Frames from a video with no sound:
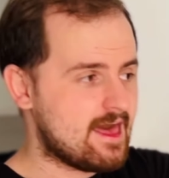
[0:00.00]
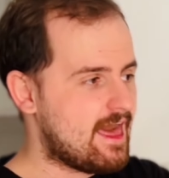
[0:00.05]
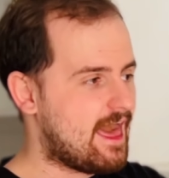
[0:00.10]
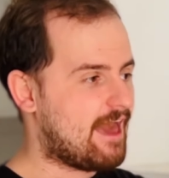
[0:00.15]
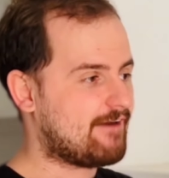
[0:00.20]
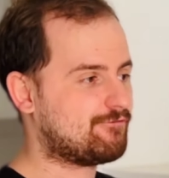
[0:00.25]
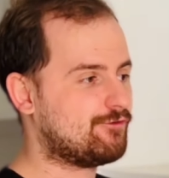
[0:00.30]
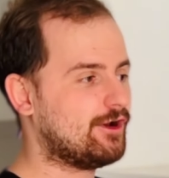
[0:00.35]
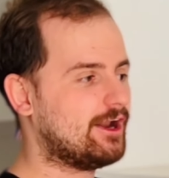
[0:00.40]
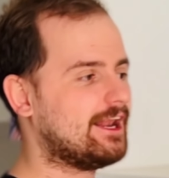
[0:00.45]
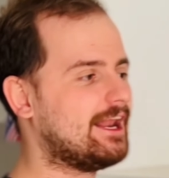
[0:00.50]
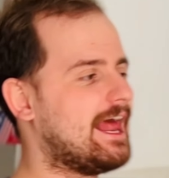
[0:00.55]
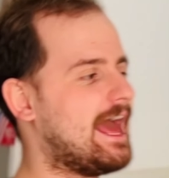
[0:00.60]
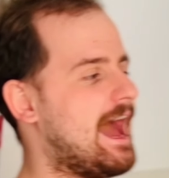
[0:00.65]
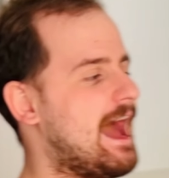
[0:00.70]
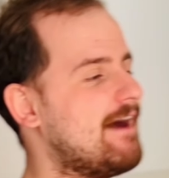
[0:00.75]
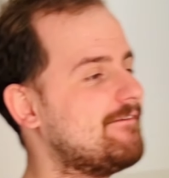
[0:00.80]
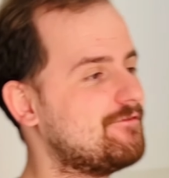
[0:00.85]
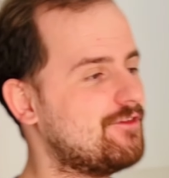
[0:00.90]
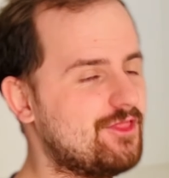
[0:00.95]
If we didn't
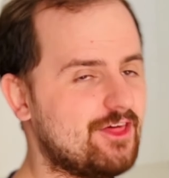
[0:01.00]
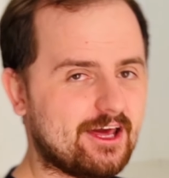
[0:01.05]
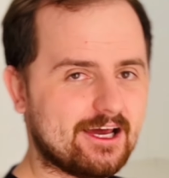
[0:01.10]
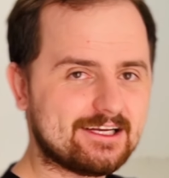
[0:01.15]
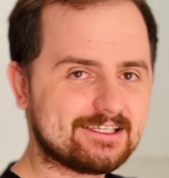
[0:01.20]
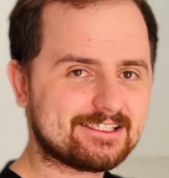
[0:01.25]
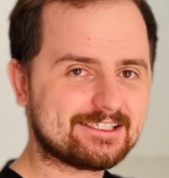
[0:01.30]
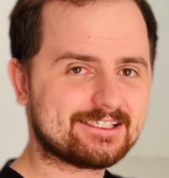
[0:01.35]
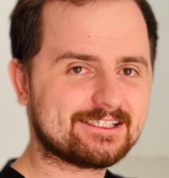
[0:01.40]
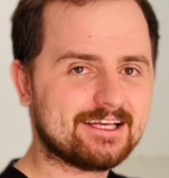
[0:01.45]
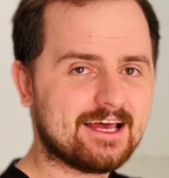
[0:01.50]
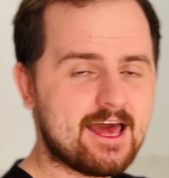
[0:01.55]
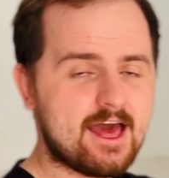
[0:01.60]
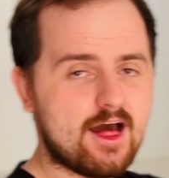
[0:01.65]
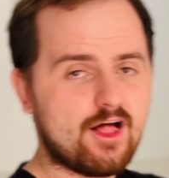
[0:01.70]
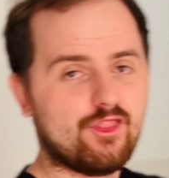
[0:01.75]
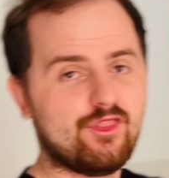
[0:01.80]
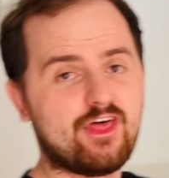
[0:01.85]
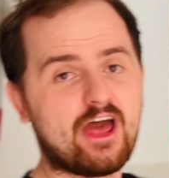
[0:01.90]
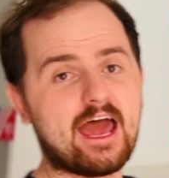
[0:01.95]
have this,
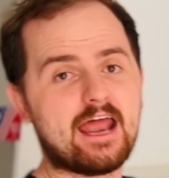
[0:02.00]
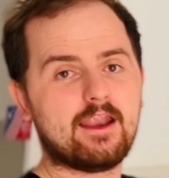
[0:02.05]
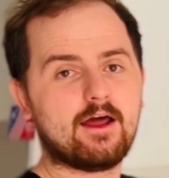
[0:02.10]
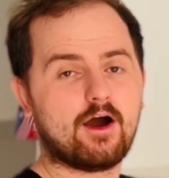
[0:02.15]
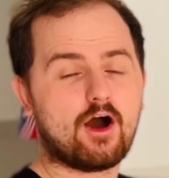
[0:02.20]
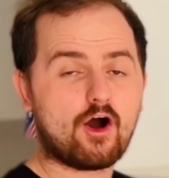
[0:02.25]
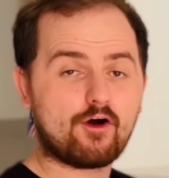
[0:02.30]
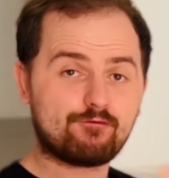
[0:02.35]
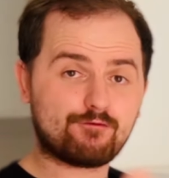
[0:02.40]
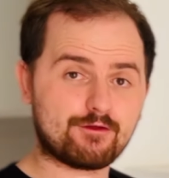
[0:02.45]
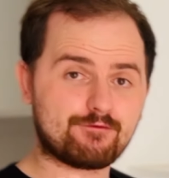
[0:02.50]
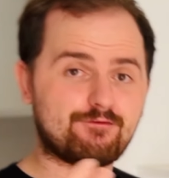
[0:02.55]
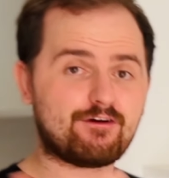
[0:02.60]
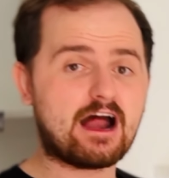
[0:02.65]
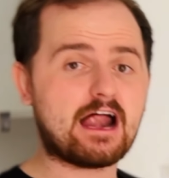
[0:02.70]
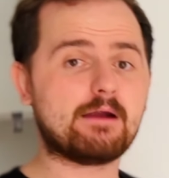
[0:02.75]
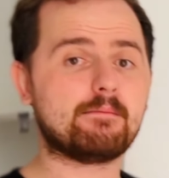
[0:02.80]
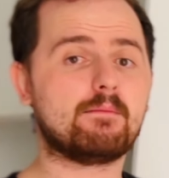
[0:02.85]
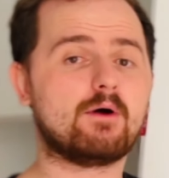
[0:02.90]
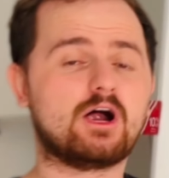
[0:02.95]
then the
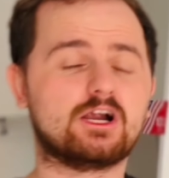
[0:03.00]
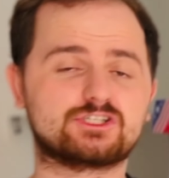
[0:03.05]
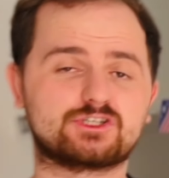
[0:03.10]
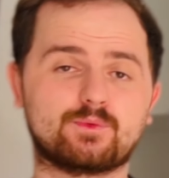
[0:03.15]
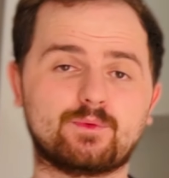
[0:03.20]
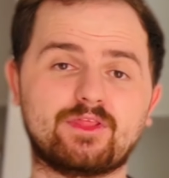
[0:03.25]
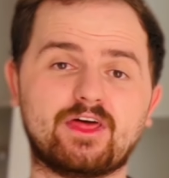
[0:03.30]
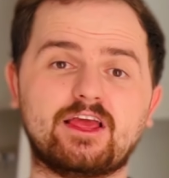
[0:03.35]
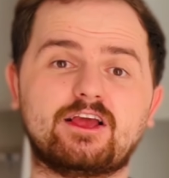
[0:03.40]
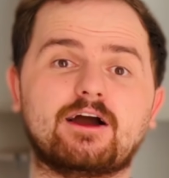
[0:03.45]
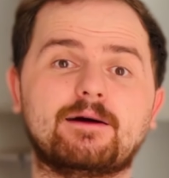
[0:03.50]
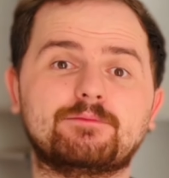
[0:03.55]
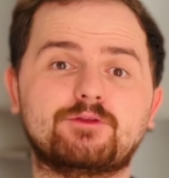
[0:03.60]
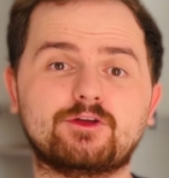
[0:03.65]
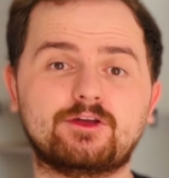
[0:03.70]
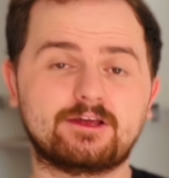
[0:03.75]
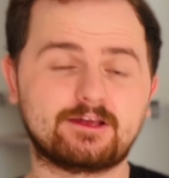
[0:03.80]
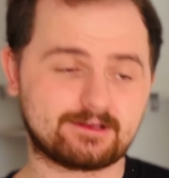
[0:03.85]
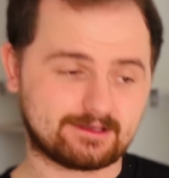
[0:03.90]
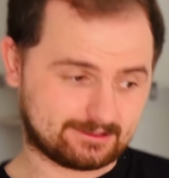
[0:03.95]
fire marshal, when they come
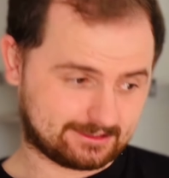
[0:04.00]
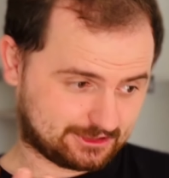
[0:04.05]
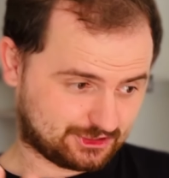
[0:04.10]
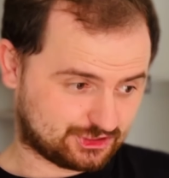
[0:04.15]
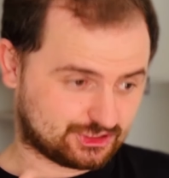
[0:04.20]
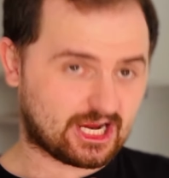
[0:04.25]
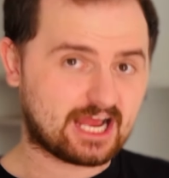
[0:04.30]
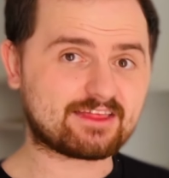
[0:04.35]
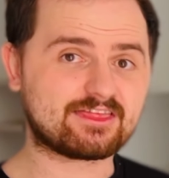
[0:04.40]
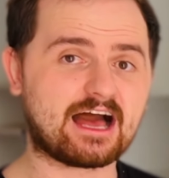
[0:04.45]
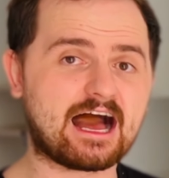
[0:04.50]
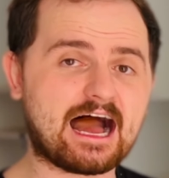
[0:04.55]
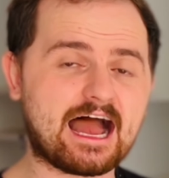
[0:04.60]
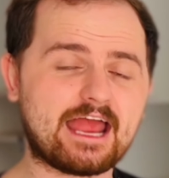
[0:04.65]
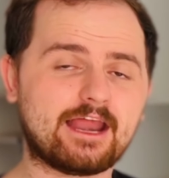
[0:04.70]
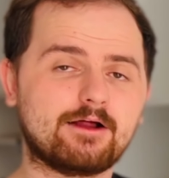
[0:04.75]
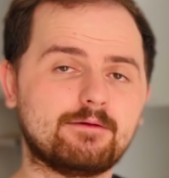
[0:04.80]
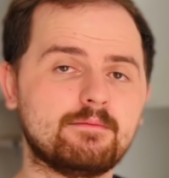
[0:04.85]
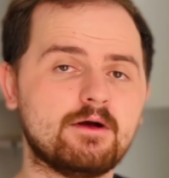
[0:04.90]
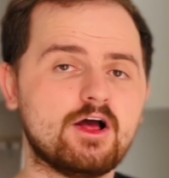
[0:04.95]
to check the
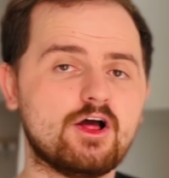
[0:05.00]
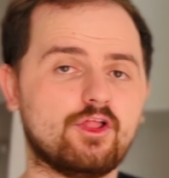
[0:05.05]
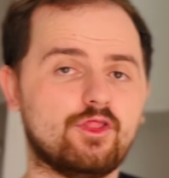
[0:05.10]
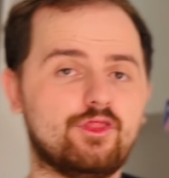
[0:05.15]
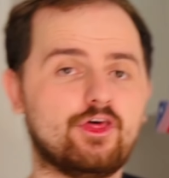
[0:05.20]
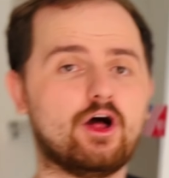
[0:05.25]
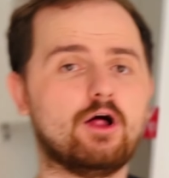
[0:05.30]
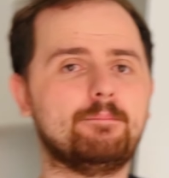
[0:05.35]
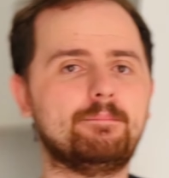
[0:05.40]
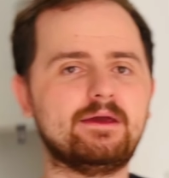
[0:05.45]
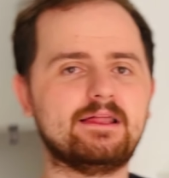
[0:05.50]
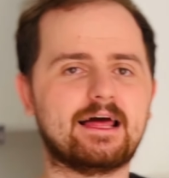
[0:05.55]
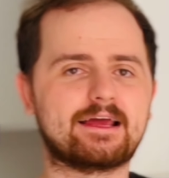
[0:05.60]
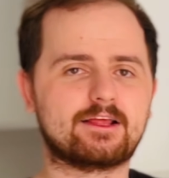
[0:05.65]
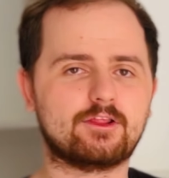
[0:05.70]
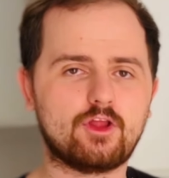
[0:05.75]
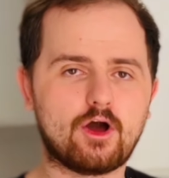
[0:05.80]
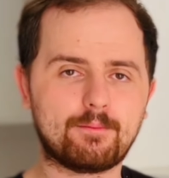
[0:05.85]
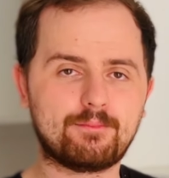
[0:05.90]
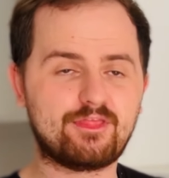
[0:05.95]
item, they'll be like,
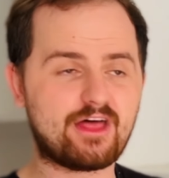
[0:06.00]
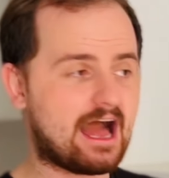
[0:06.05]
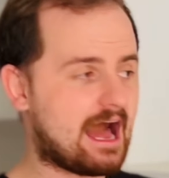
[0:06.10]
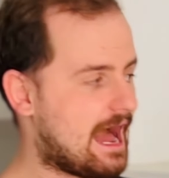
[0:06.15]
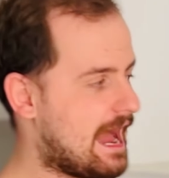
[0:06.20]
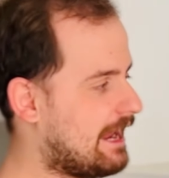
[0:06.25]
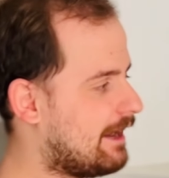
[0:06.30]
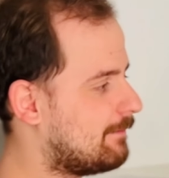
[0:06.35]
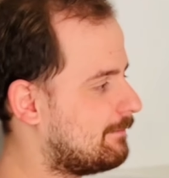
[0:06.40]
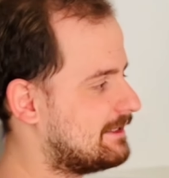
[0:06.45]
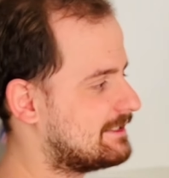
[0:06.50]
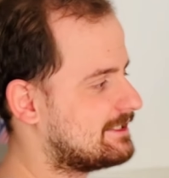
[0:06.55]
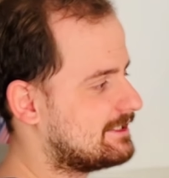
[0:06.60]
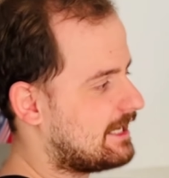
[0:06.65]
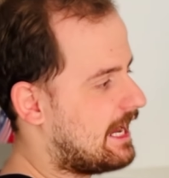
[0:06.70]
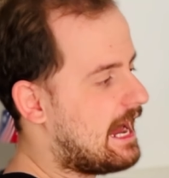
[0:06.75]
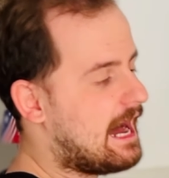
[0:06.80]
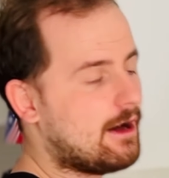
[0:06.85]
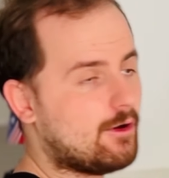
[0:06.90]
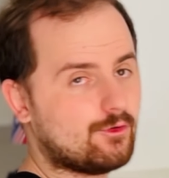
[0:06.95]
nope, the item is
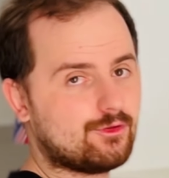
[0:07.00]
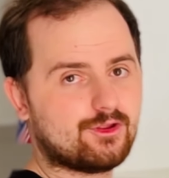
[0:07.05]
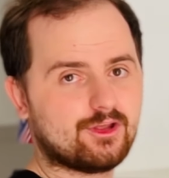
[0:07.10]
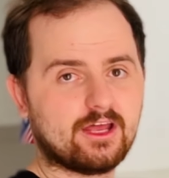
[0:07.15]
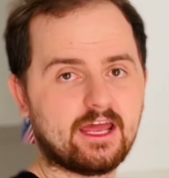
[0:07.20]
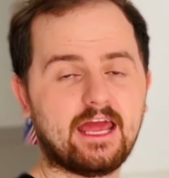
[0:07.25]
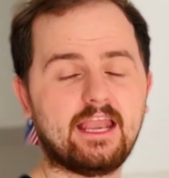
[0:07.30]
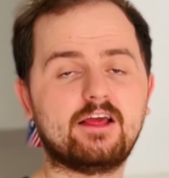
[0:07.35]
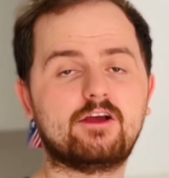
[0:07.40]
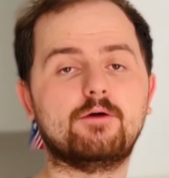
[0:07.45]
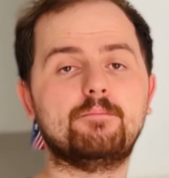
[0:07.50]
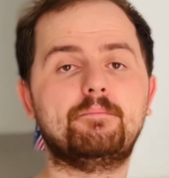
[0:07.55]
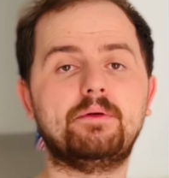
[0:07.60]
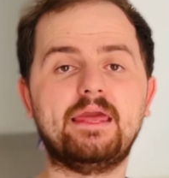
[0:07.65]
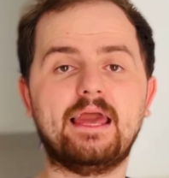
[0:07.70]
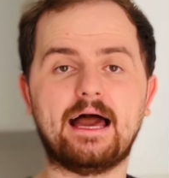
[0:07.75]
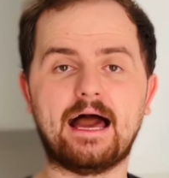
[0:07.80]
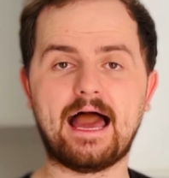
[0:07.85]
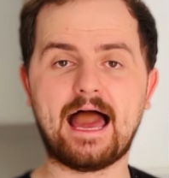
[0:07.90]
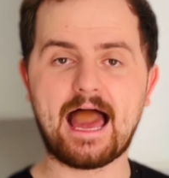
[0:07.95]
out and it could be
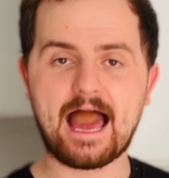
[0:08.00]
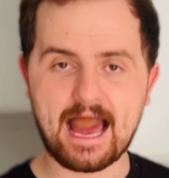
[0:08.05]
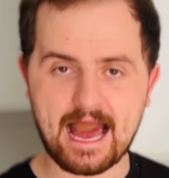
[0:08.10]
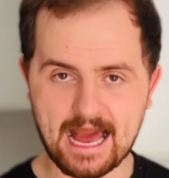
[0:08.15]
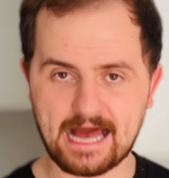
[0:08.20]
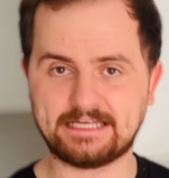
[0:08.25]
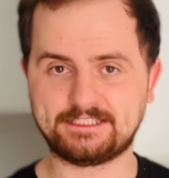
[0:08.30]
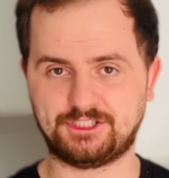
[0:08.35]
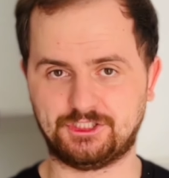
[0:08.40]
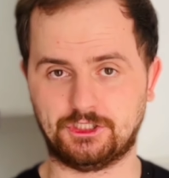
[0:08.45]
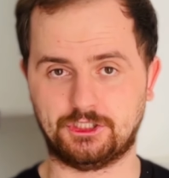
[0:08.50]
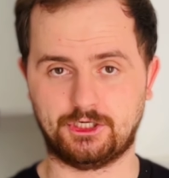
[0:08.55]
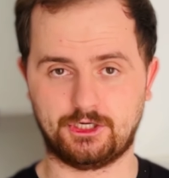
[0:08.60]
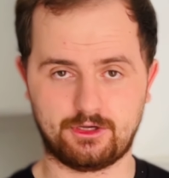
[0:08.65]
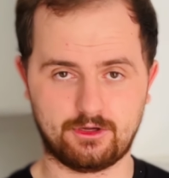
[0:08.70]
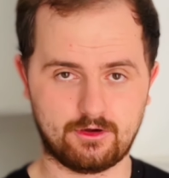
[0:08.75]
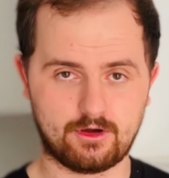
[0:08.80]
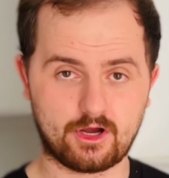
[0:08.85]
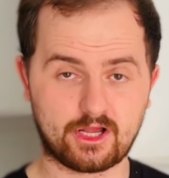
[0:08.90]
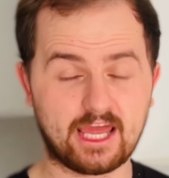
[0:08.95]
a hazard.
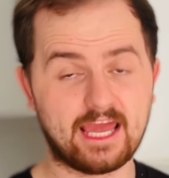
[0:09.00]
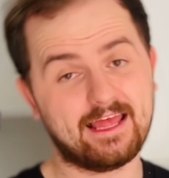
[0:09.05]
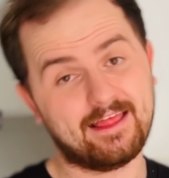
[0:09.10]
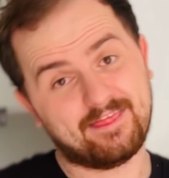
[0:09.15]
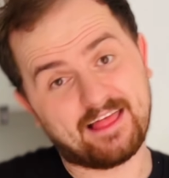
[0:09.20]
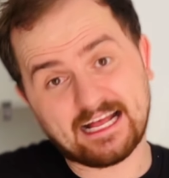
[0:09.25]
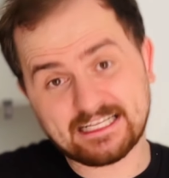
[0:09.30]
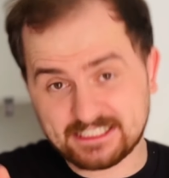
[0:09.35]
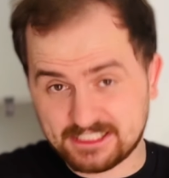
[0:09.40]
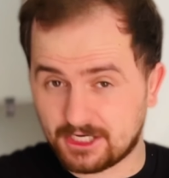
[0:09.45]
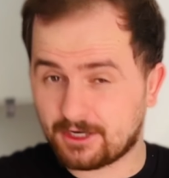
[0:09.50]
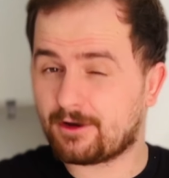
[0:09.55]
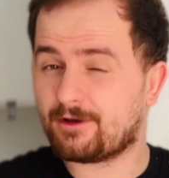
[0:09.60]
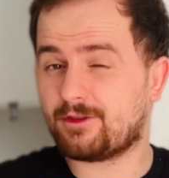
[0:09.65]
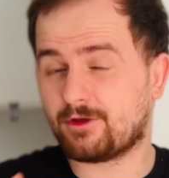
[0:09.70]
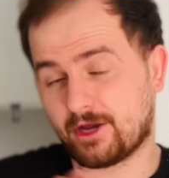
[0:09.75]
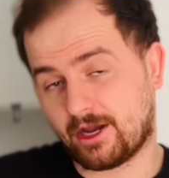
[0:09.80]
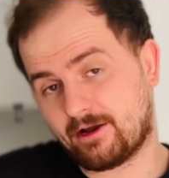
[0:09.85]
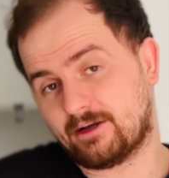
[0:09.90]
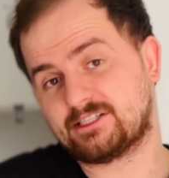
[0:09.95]
Okay, and that's here in
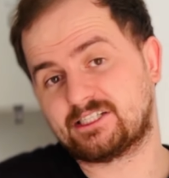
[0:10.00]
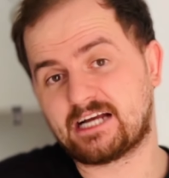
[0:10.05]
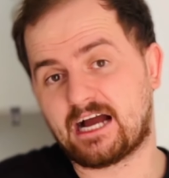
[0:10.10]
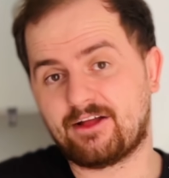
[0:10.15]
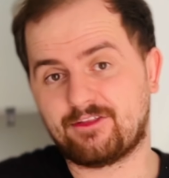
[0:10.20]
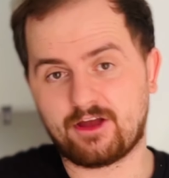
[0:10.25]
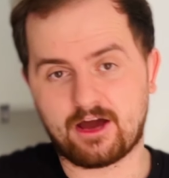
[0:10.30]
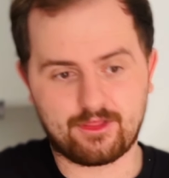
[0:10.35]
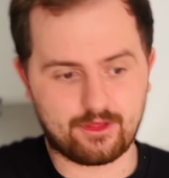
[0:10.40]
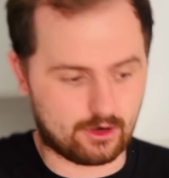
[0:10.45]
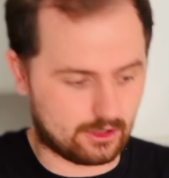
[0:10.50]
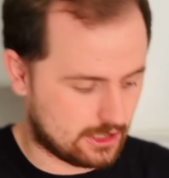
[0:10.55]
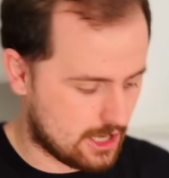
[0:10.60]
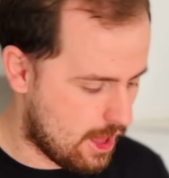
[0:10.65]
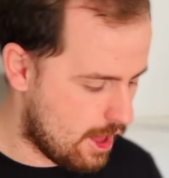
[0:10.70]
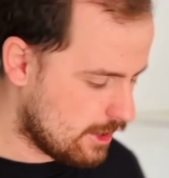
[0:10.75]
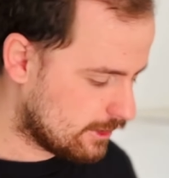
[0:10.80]
the Harris County how they are.